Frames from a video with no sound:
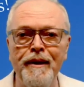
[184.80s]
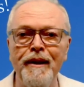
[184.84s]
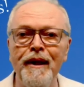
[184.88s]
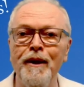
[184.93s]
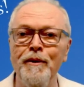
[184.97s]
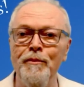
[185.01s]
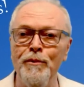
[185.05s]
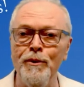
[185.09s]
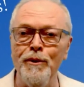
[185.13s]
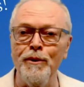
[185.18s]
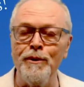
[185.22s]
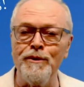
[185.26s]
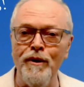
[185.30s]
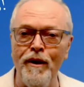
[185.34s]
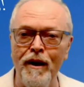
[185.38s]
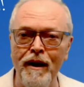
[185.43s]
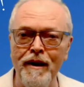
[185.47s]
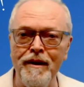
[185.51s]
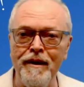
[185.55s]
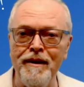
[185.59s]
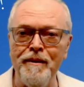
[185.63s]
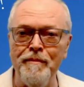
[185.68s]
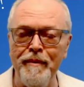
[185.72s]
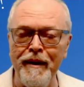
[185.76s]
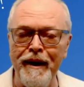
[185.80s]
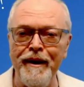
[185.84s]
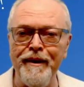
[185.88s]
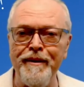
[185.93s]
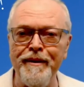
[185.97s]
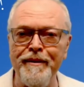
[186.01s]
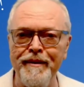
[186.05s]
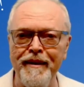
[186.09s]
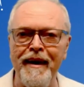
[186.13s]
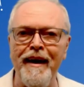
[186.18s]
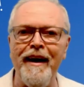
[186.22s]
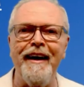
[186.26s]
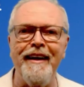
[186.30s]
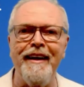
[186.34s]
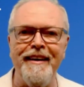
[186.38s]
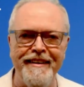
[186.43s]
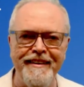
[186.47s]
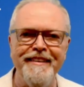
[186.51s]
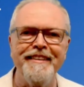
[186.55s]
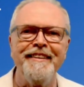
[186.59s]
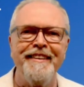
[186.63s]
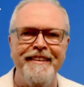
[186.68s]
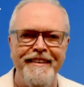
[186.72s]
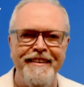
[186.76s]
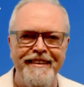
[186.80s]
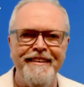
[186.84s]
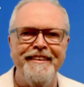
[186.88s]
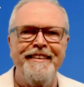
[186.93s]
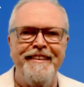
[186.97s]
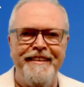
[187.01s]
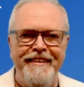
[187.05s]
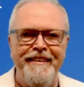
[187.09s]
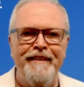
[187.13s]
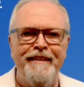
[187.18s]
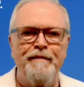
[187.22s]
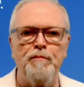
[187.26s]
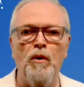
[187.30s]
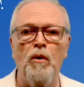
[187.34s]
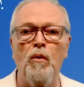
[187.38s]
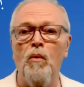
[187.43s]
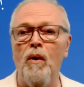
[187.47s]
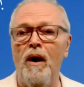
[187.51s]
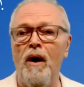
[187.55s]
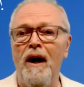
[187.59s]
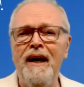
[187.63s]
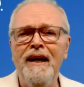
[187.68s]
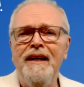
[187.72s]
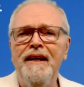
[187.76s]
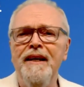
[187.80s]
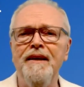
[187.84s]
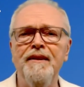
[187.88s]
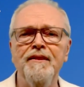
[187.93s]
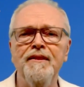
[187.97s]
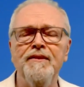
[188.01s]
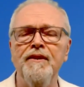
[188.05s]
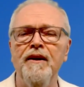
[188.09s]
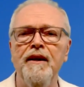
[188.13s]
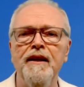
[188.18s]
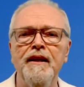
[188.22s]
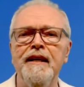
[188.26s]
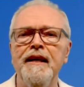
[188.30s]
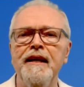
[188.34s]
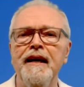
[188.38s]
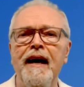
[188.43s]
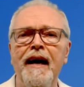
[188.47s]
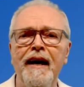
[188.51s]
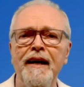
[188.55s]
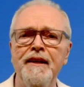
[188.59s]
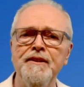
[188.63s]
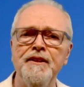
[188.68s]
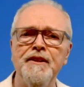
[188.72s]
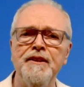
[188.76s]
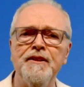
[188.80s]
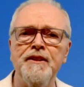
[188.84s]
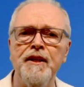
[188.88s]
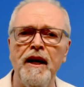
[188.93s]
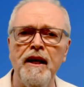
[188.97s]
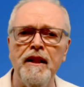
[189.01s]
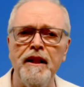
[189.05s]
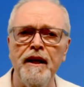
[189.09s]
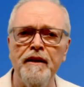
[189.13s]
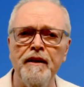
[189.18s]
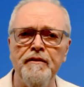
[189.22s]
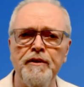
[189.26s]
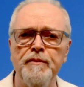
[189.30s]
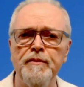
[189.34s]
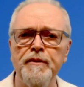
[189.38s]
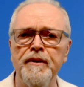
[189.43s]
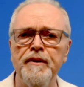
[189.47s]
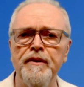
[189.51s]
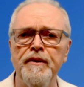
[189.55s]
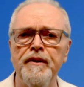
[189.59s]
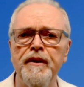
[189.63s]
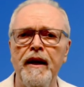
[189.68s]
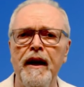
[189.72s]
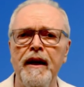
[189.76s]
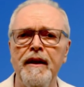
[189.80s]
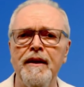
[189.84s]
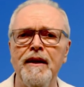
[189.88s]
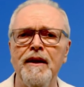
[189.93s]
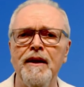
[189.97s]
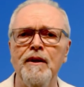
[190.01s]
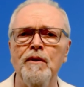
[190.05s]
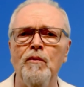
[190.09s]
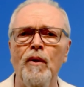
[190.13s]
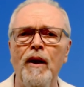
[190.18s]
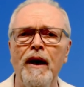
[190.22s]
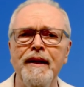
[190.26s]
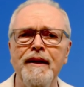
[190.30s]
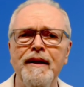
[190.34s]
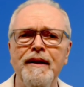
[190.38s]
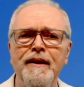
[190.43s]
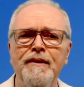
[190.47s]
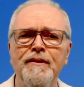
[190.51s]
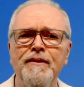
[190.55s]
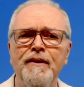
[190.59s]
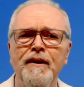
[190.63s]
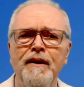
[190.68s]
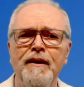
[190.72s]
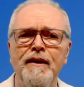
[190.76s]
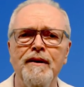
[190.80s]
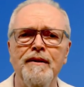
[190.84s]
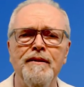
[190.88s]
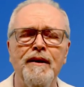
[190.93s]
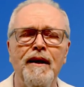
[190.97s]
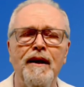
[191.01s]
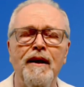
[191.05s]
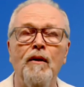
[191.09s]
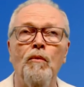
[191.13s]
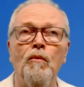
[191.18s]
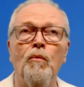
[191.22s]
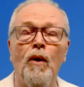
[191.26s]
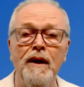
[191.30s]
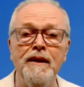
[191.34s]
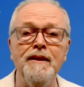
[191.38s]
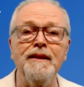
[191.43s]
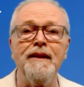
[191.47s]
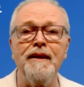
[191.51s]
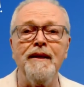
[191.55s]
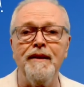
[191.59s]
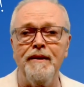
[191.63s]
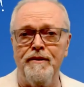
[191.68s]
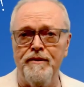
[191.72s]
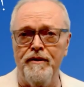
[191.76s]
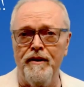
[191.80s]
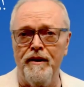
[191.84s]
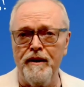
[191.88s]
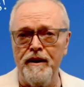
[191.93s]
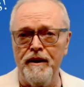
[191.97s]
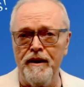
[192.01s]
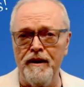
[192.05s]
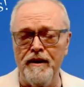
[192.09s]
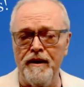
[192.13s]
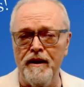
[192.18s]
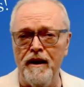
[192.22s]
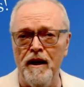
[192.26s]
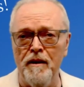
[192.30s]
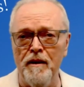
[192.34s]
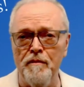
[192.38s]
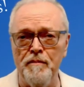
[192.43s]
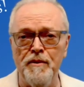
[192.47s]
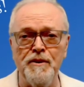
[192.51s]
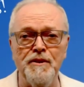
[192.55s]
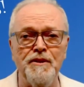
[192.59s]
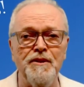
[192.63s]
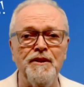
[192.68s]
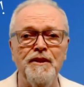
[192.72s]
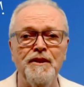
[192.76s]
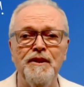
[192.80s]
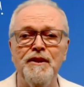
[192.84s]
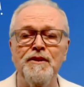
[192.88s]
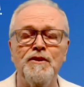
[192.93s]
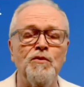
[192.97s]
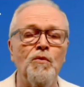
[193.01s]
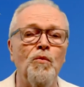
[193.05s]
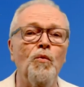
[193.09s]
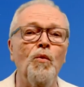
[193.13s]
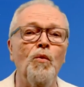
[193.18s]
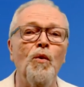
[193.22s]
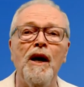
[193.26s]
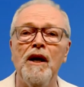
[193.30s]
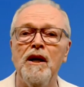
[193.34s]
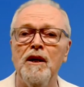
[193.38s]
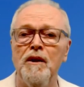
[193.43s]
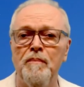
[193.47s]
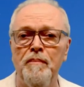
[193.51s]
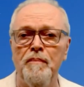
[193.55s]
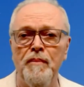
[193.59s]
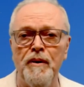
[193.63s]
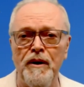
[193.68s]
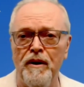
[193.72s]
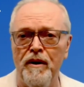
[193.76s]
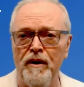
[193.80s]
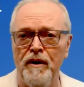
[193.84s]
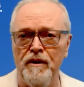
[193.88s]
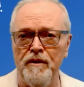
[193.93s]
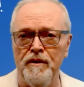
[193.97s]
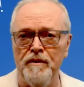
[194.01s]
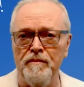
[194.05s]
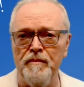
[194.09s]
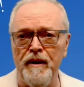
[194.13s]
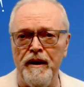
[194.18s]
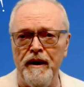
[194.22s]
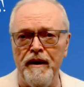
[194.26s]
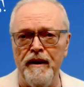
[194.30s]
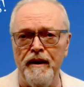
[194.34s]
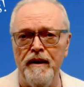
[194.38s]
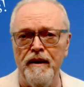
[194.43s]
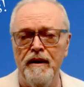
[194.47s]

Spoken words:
and we'll talk about that. But why he thought he had to tell everyone that and what he thought he'd accomplish is well beyond me.